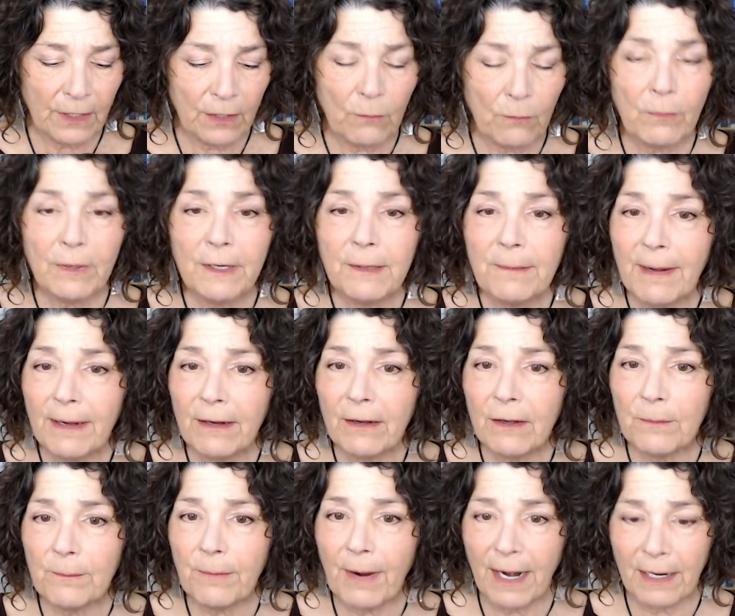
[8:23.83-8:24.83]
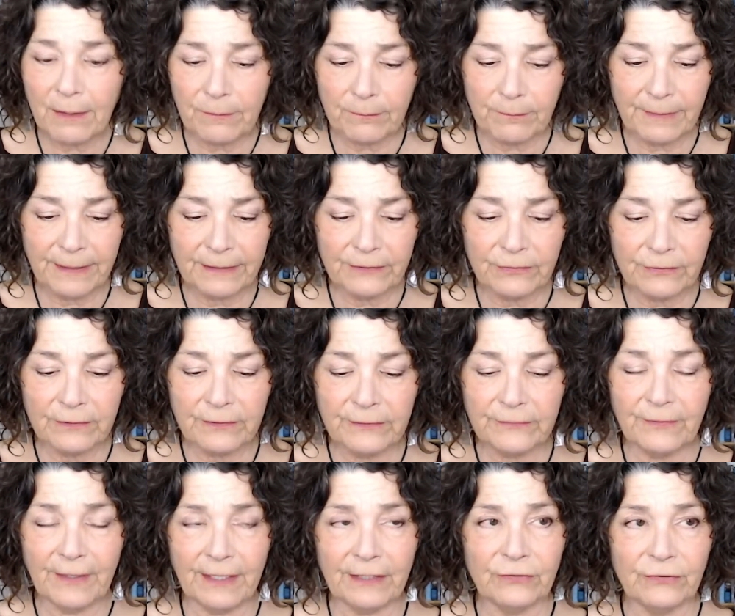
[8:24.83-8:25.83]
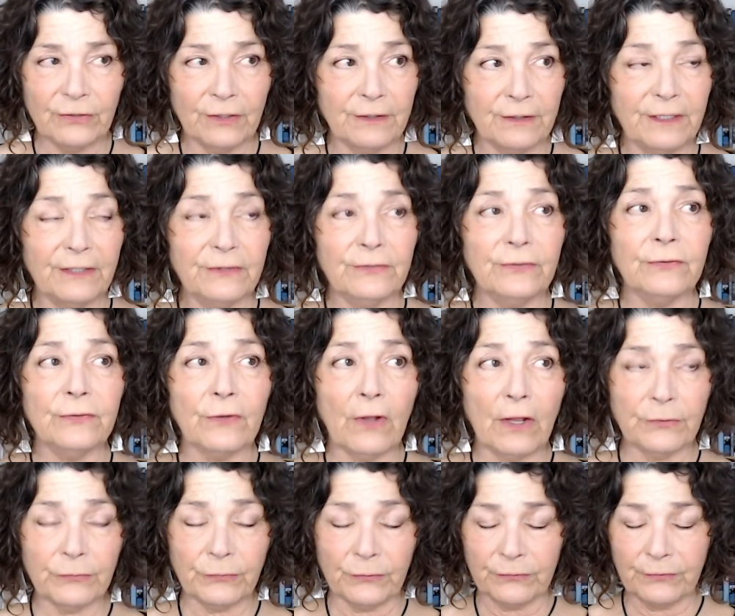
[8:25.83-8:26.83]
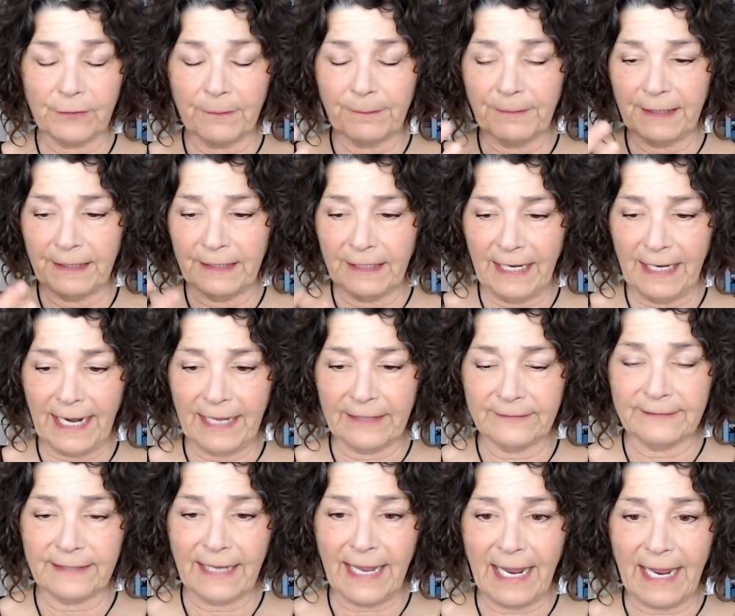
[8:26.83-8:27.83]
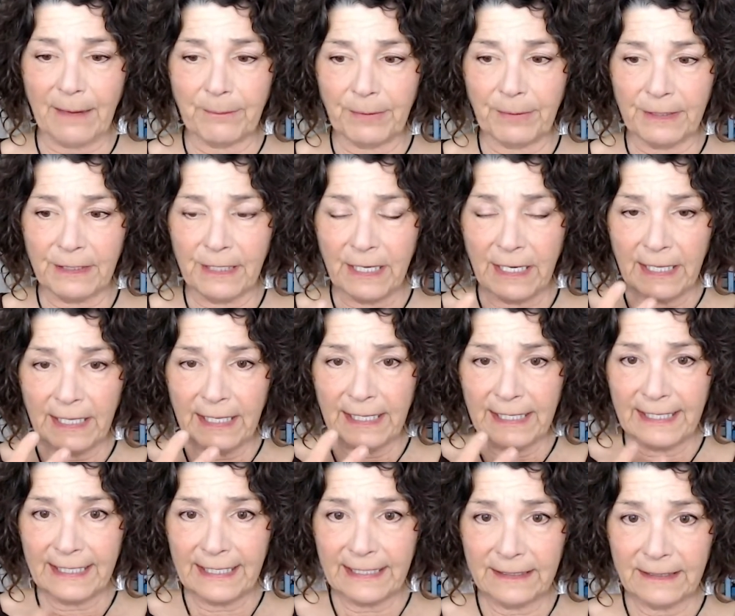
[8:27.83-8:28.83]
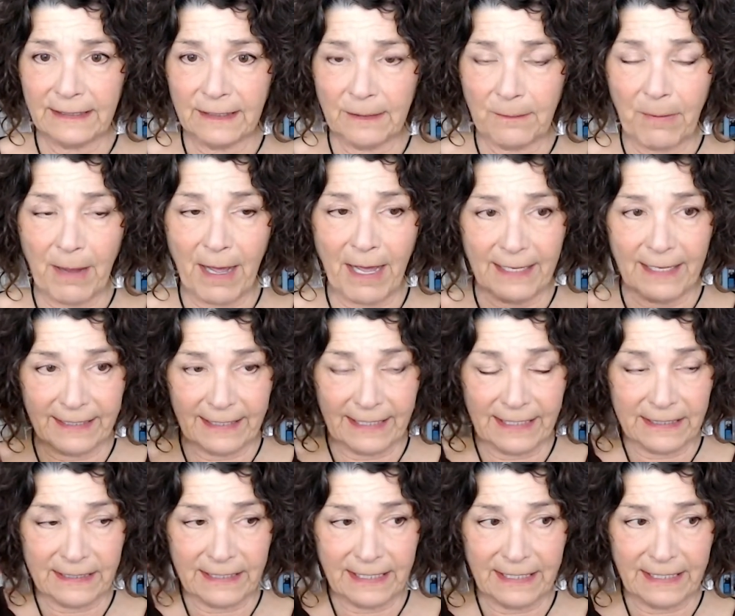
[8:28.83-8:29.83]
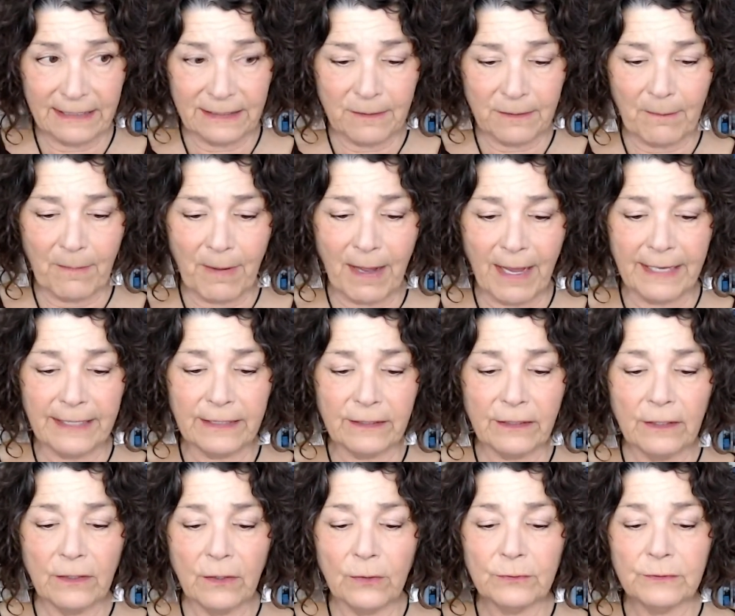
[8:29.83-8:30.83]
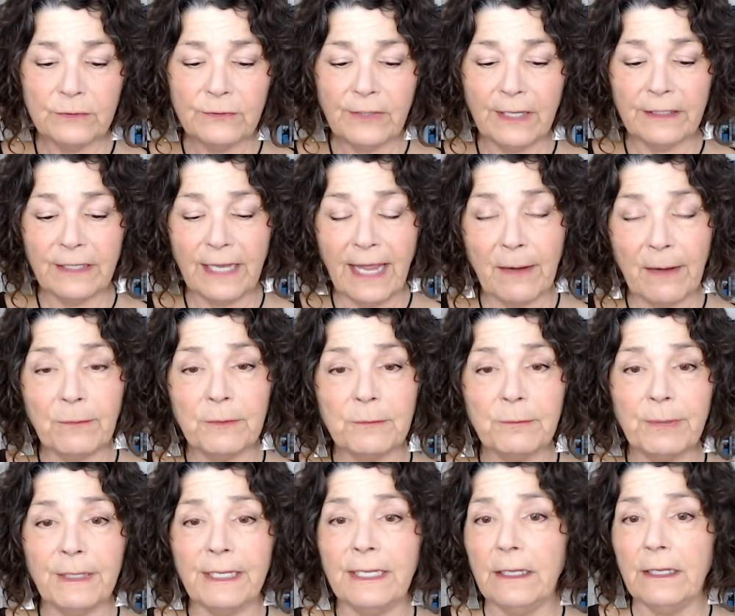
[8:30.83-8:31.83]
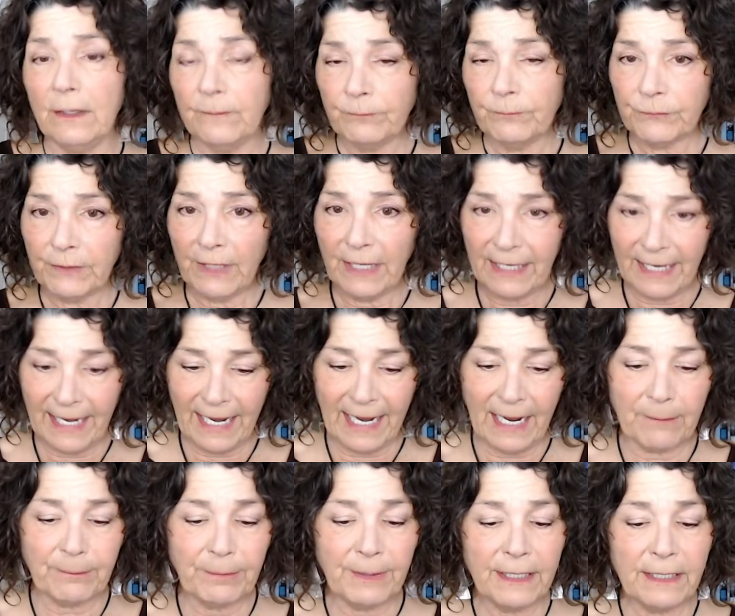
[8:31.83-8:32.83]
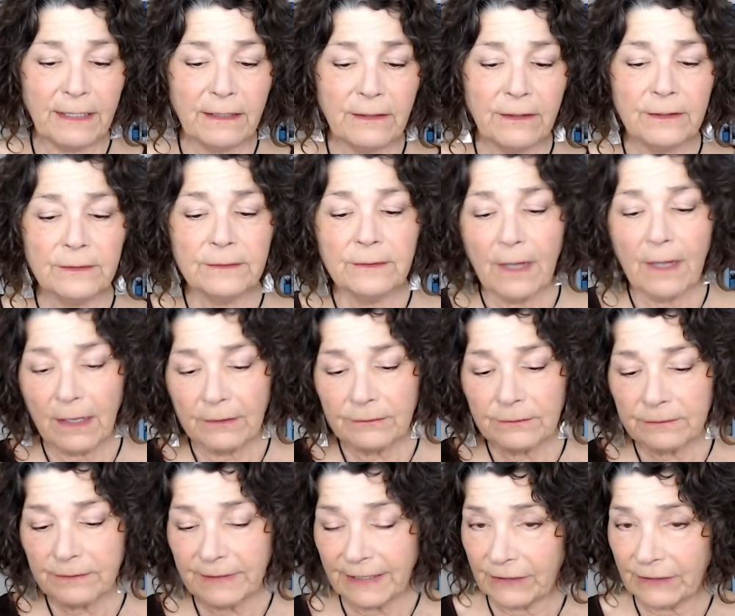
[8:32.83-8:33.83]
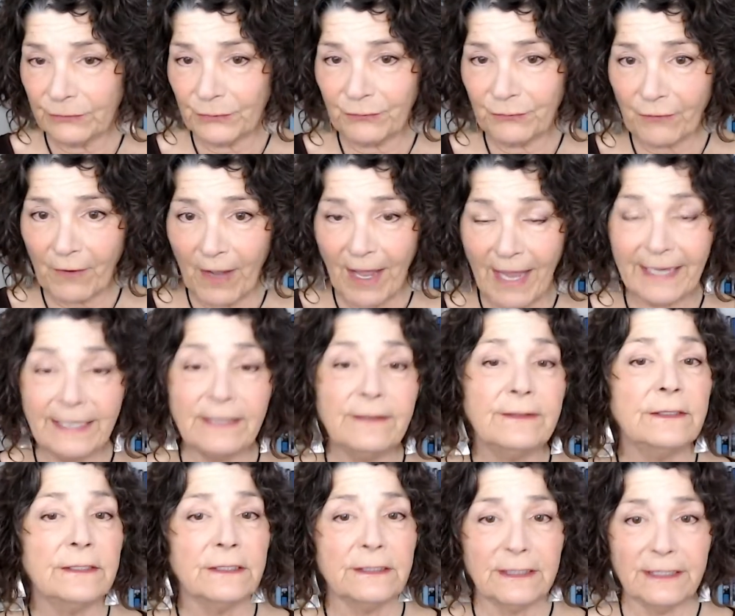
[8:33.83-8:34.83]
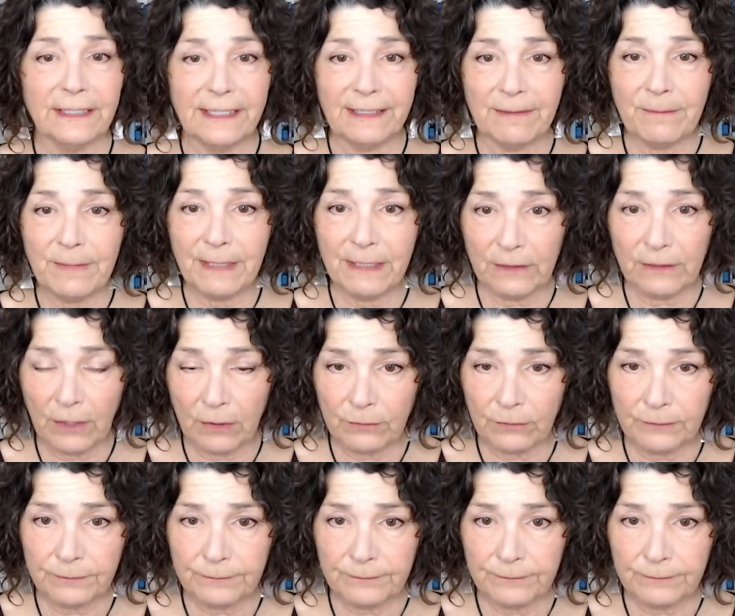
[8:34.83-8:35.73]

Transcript: What about compartmentalization? This is also something that has to happen in the body and in the mind. And that would be, it happened, things are fine, leave me alone.